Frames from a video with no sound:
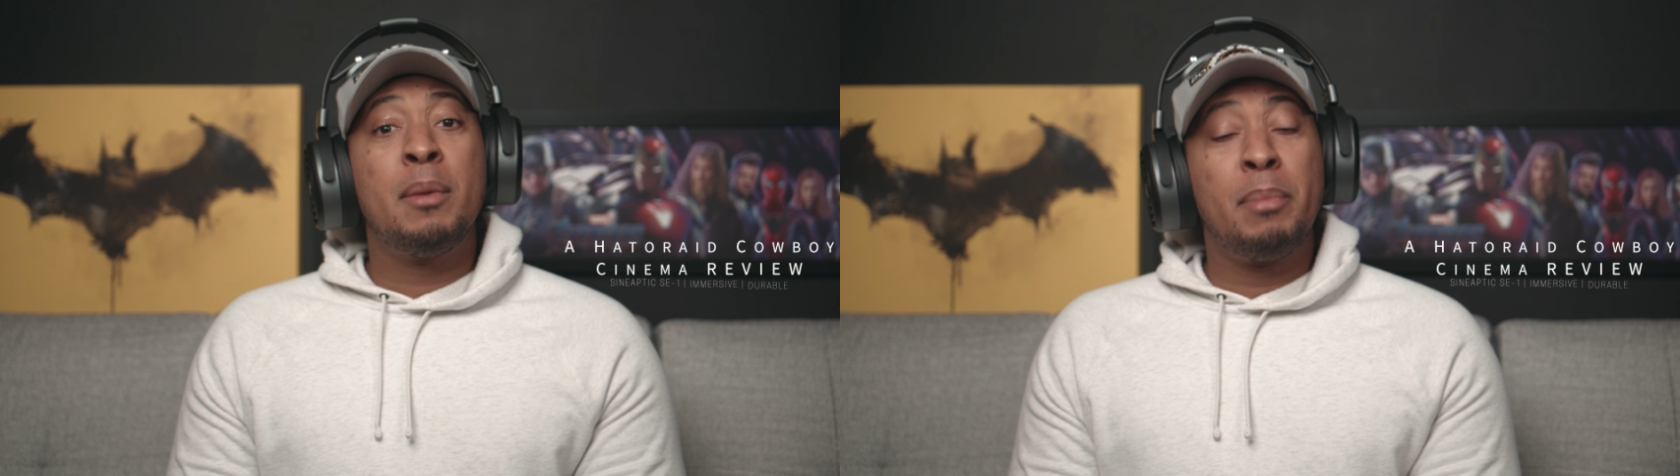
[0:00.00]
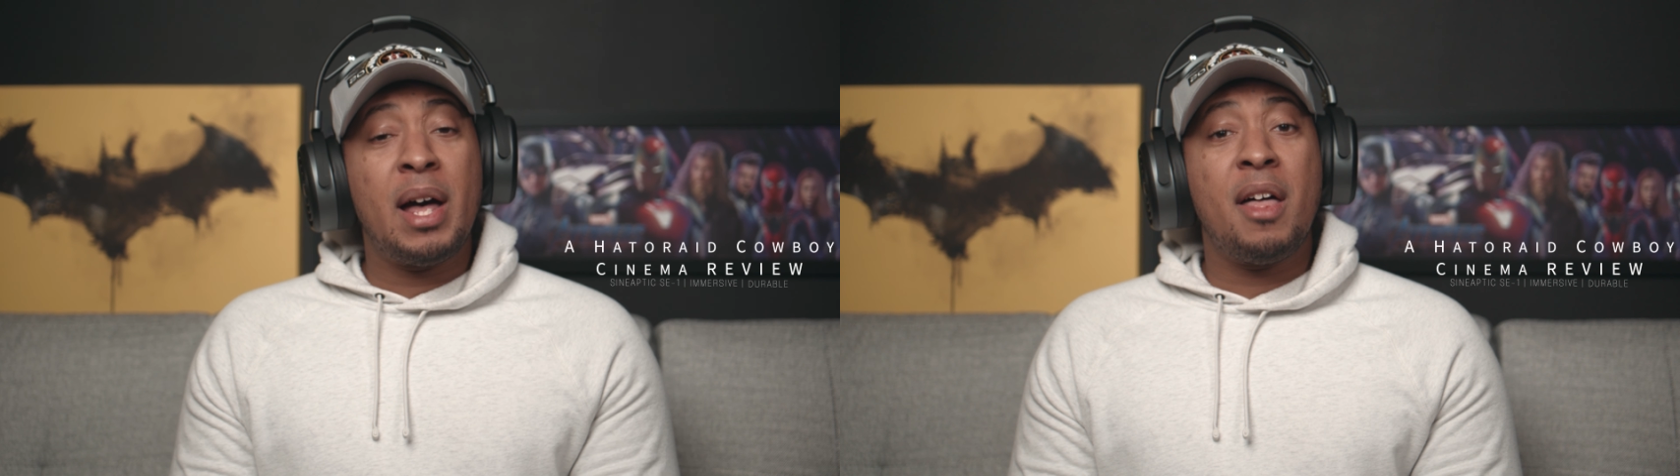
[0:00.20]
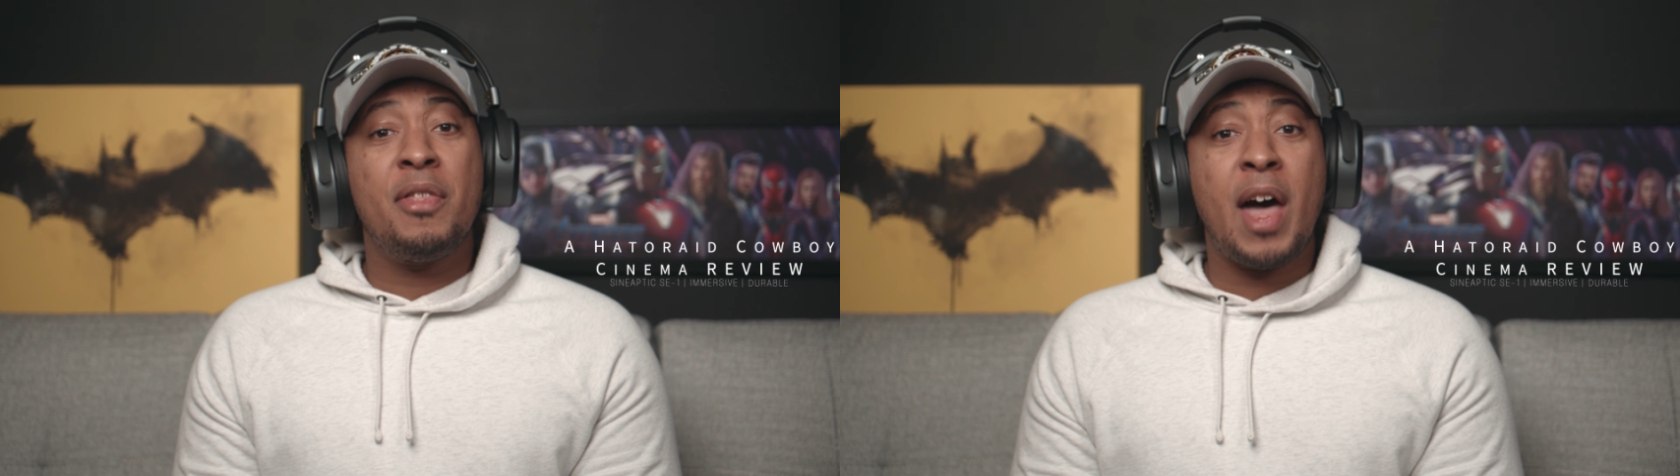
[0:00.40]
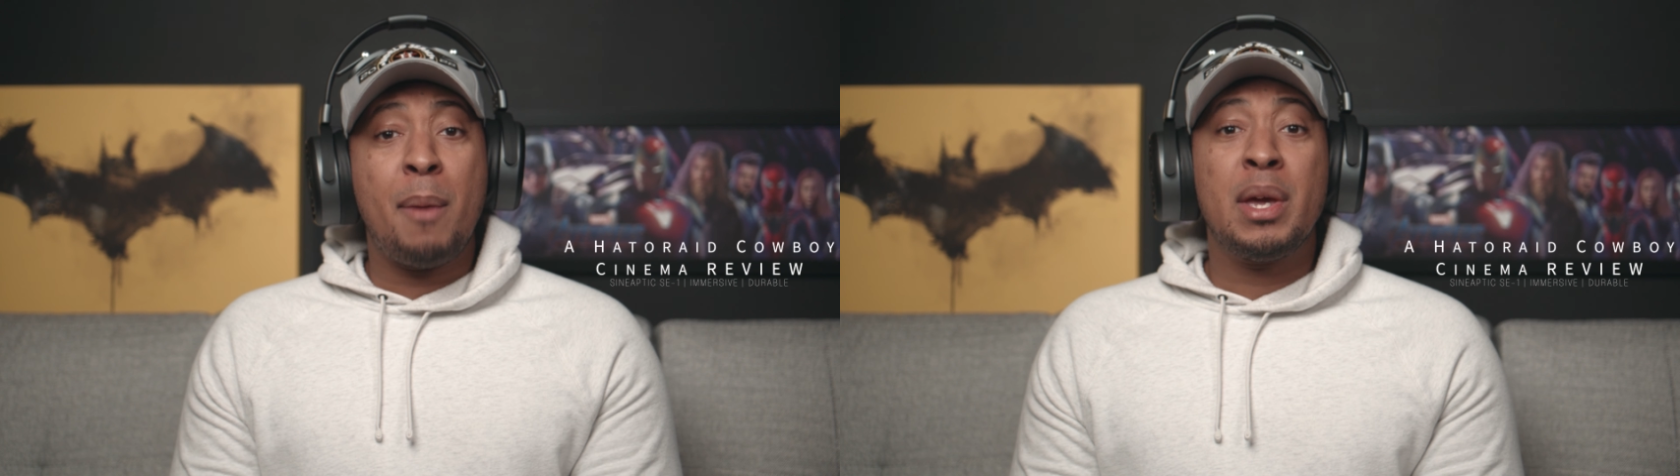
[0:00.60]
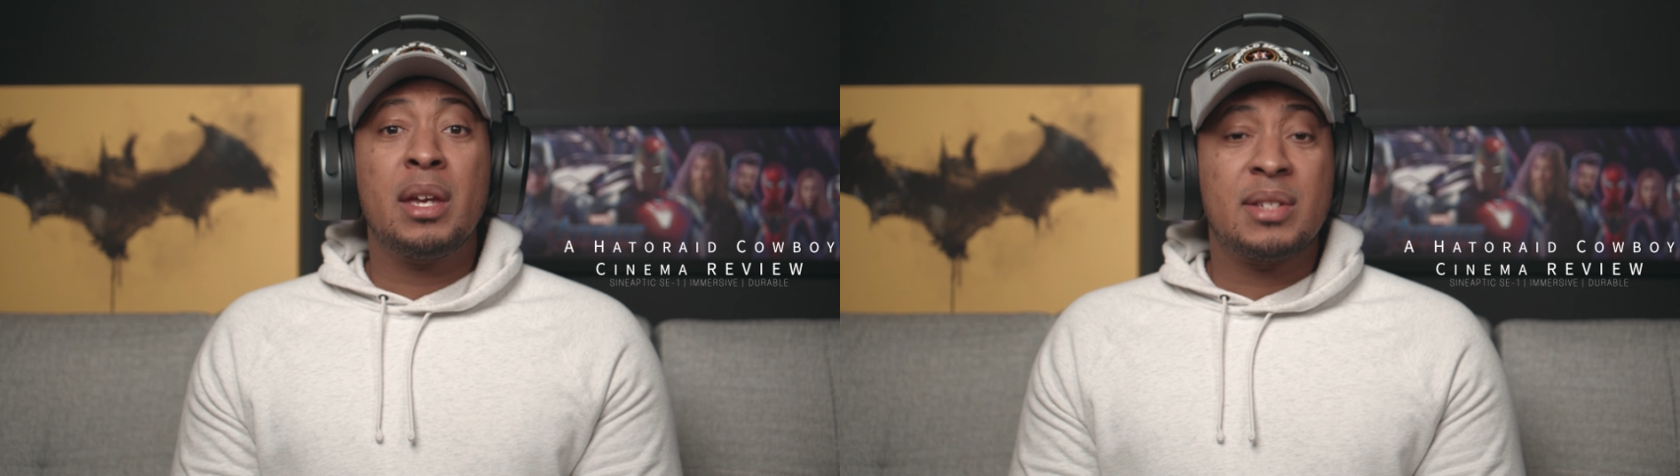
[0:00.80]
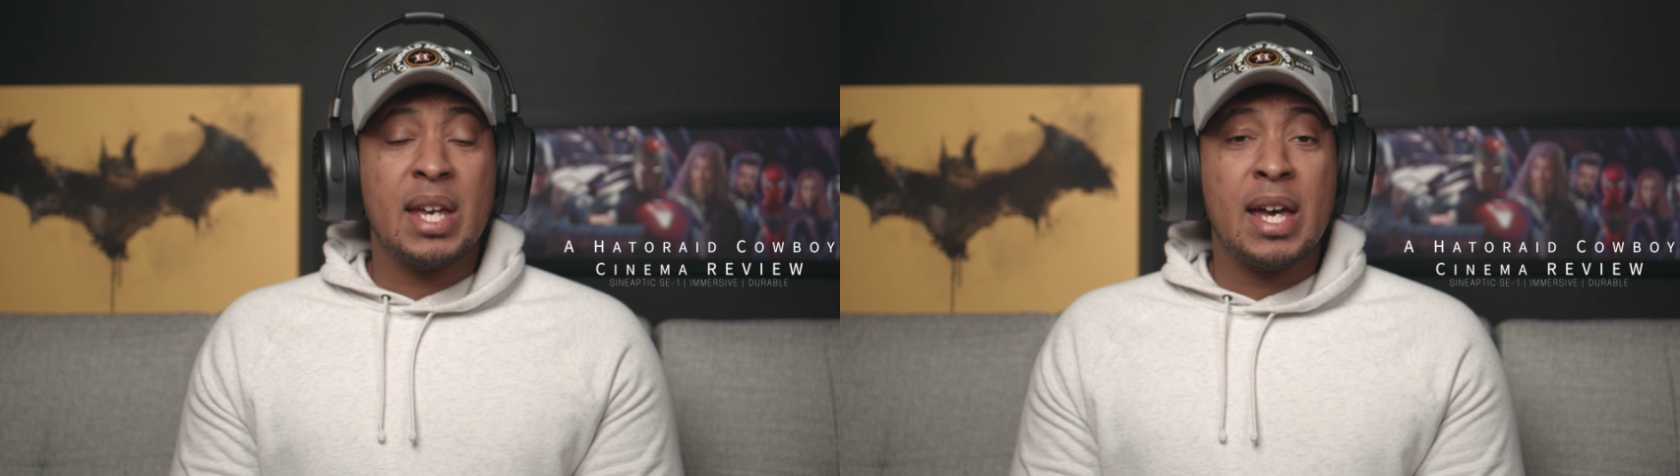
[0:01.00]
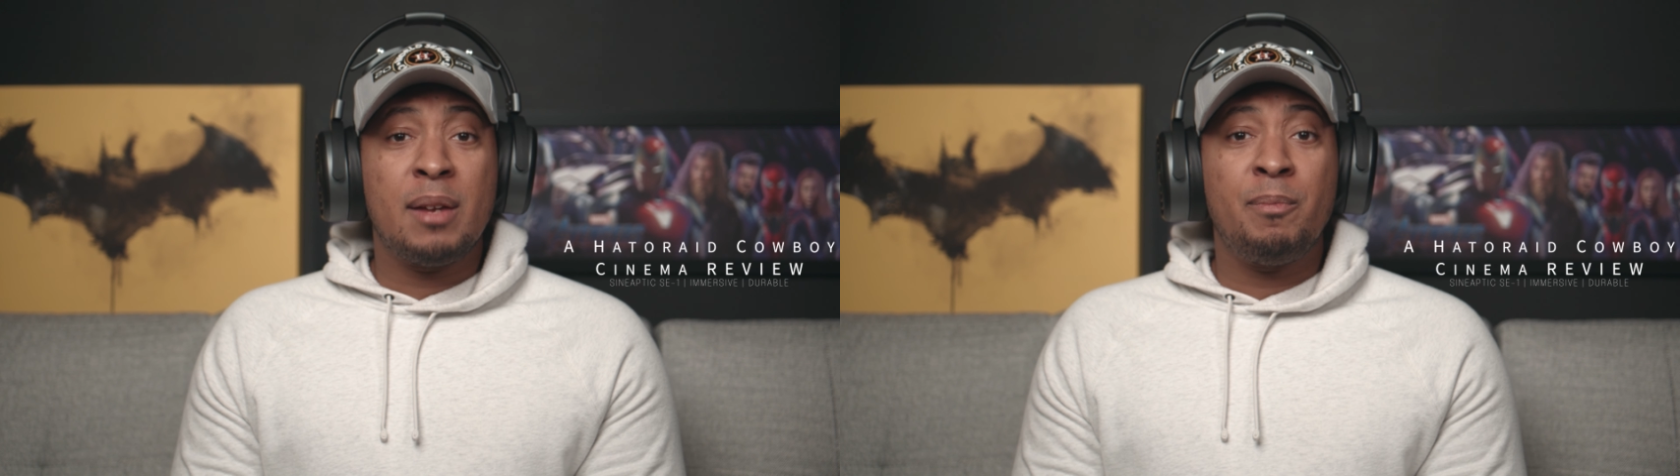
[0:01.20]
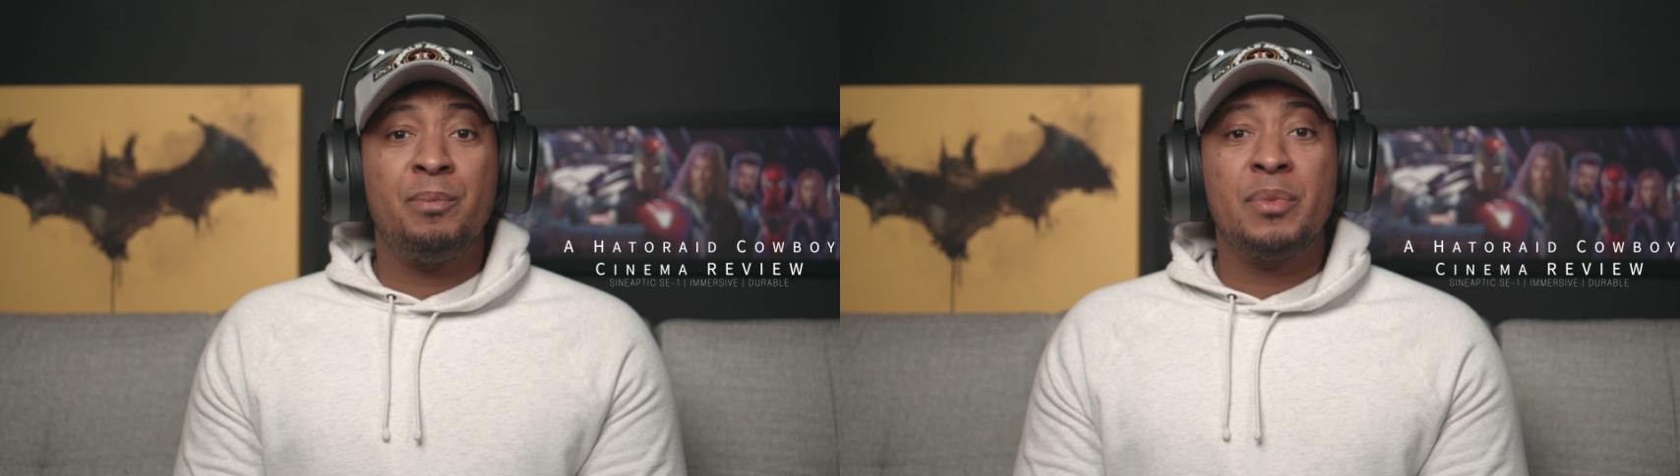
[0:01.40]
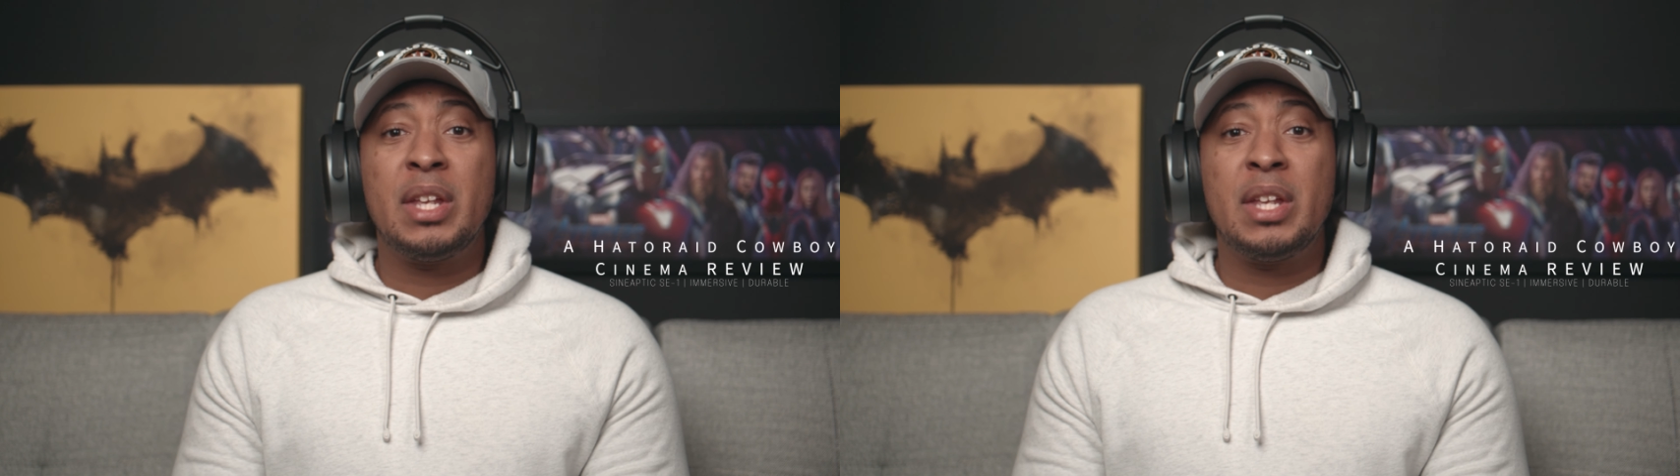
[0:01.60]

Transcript: But that being said,